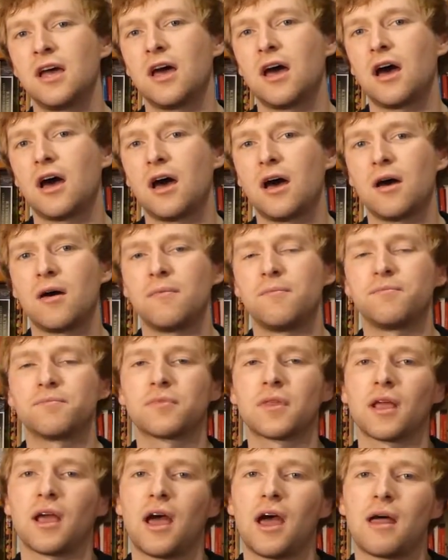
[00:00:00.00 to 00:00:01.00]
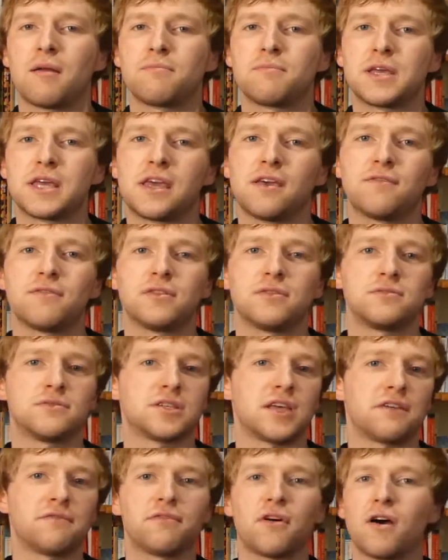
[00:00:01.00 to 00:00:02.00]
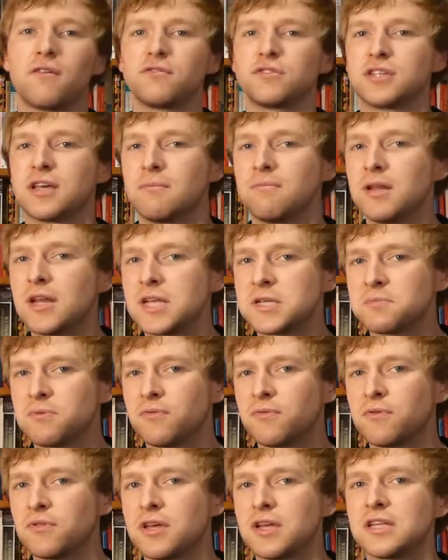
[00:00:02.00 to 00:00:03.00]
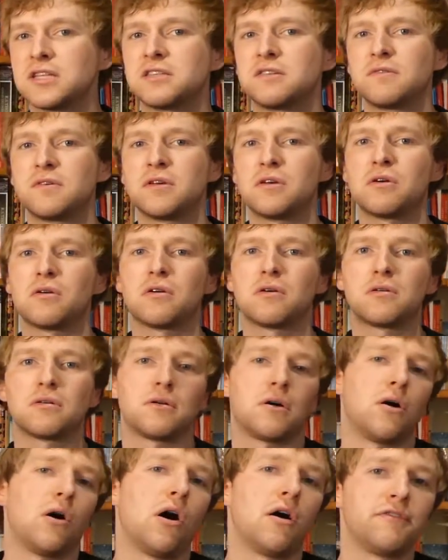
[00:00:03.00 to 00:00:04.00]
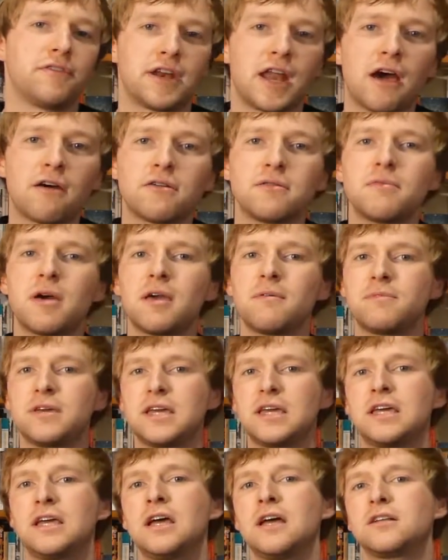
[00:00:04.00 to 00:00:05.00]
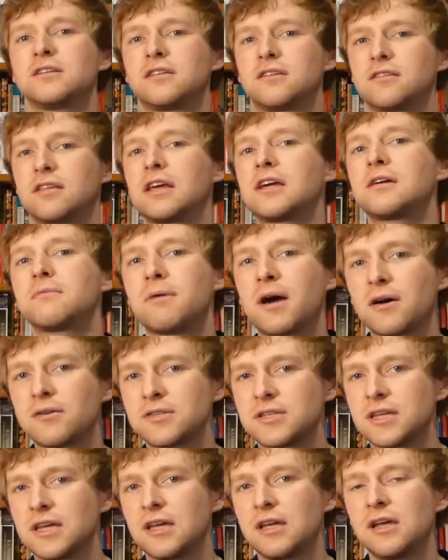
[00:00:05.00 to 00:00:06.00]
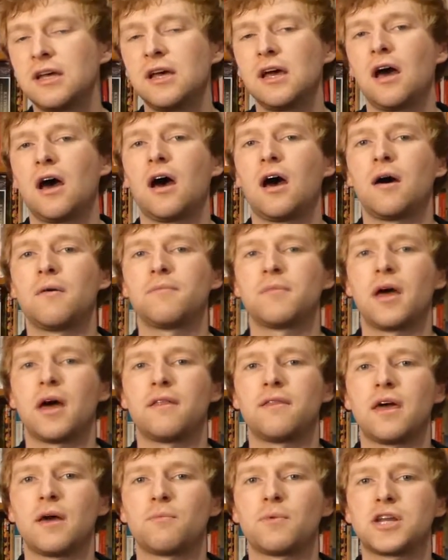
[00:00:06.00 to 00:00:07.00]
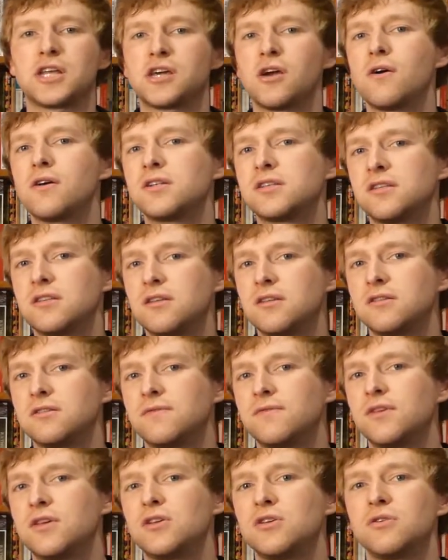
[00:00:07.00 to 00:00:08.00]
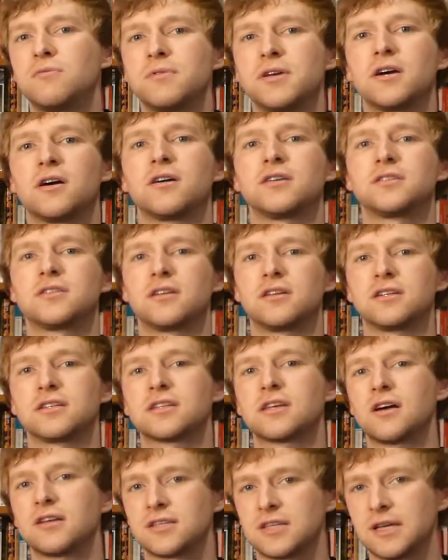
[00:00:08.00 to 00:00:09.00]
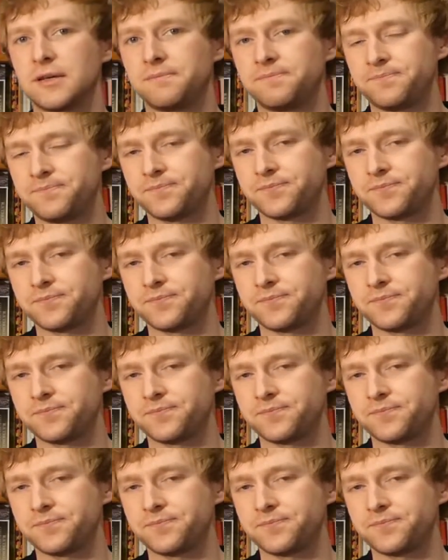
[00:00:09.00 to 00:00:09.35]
and be given, say, 5 or 10 minutes before the interview, or half an hour maybe, to think about it. And then when you go into the interview, you'll be asked to discuss it.